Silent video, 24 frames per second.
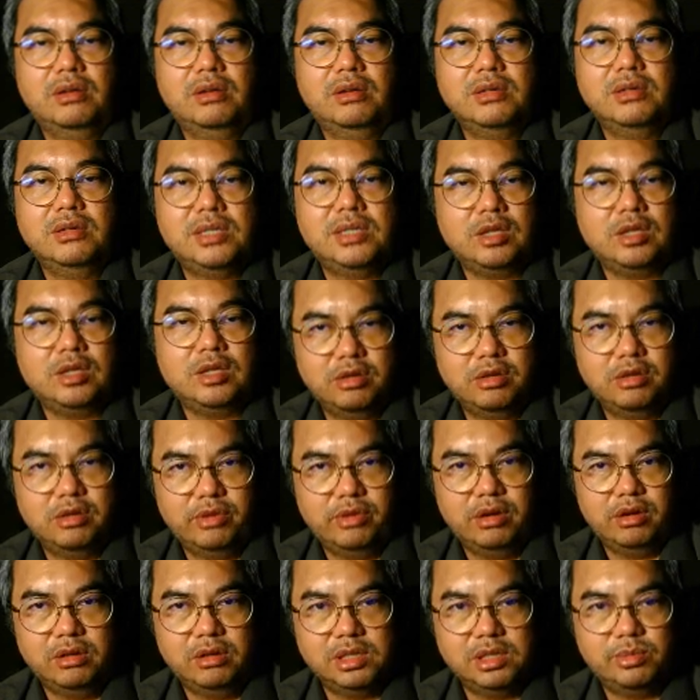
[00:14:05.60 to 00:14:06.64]
statutory
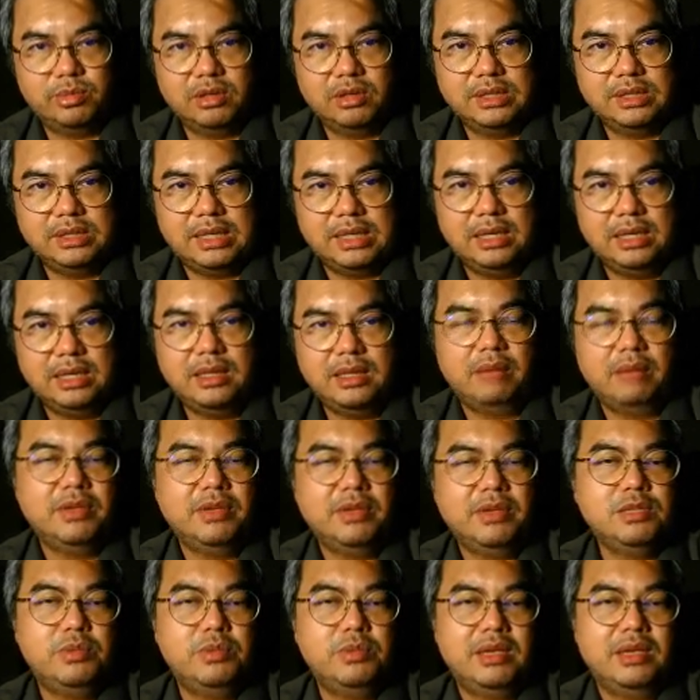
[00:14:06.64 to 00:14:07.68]
conspiracy, there
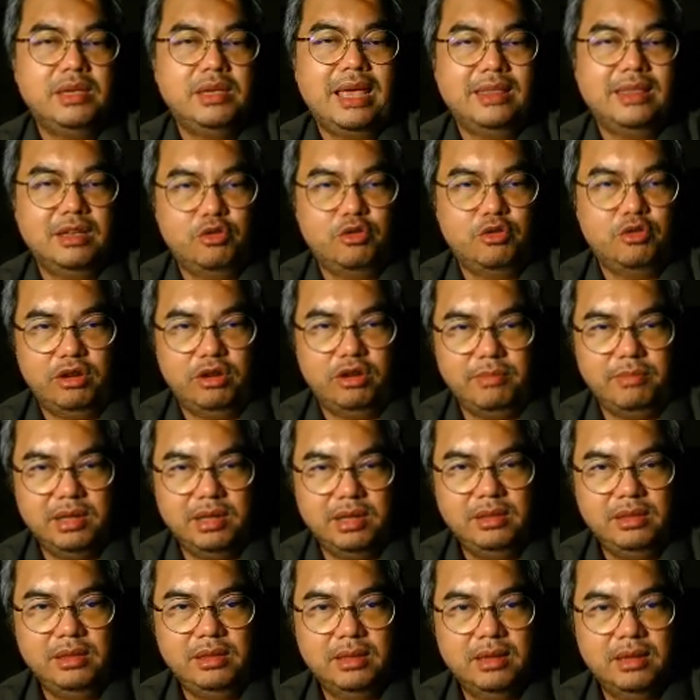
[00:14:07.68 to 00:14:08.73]
must be an
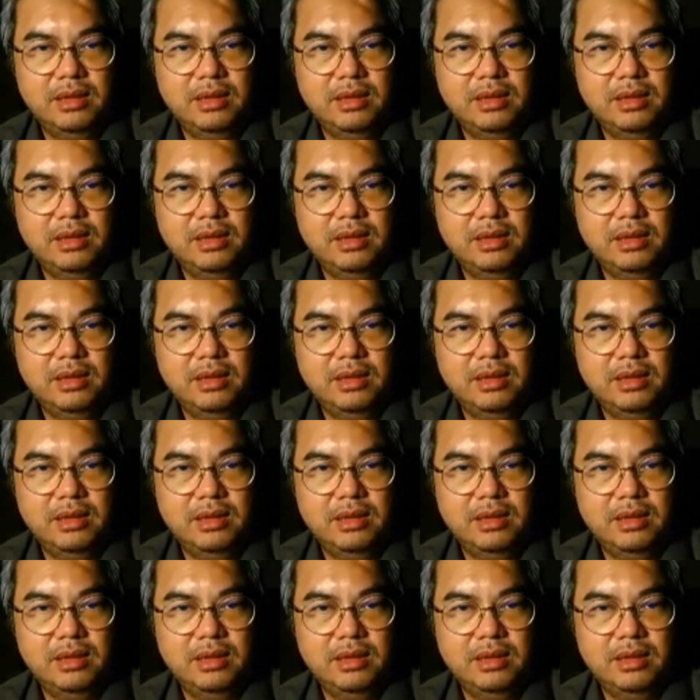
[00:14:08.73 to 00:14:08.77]
agreement.